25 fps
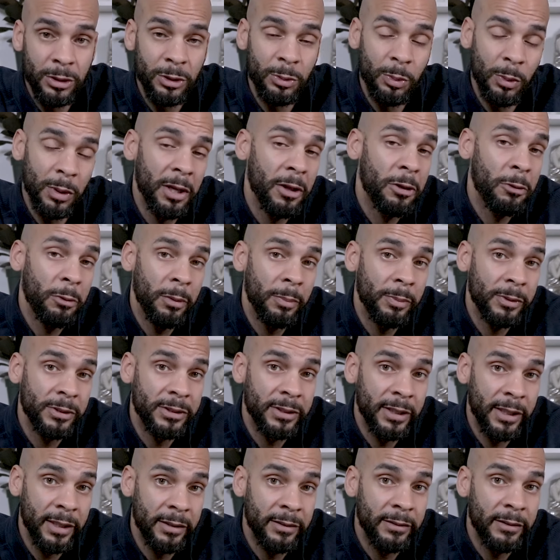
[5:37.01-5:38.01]
to twenty-three
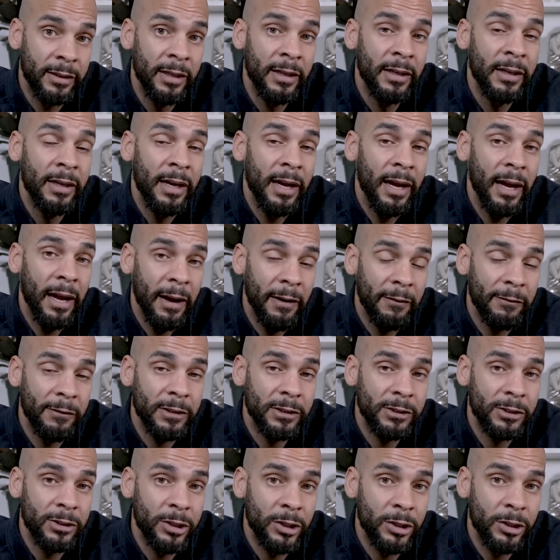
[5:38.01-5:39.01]
percent
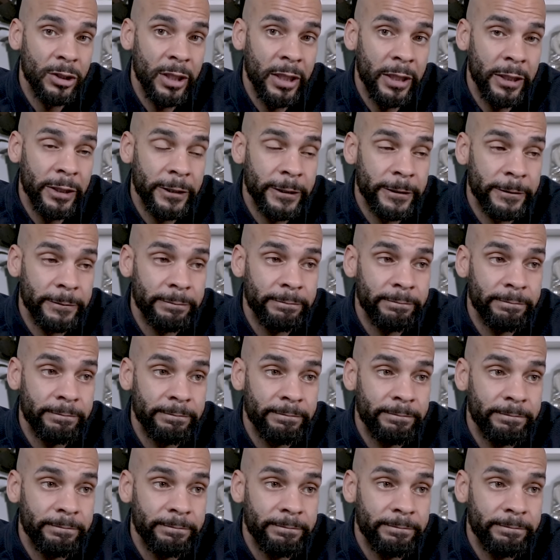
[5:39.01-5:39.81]
every single year.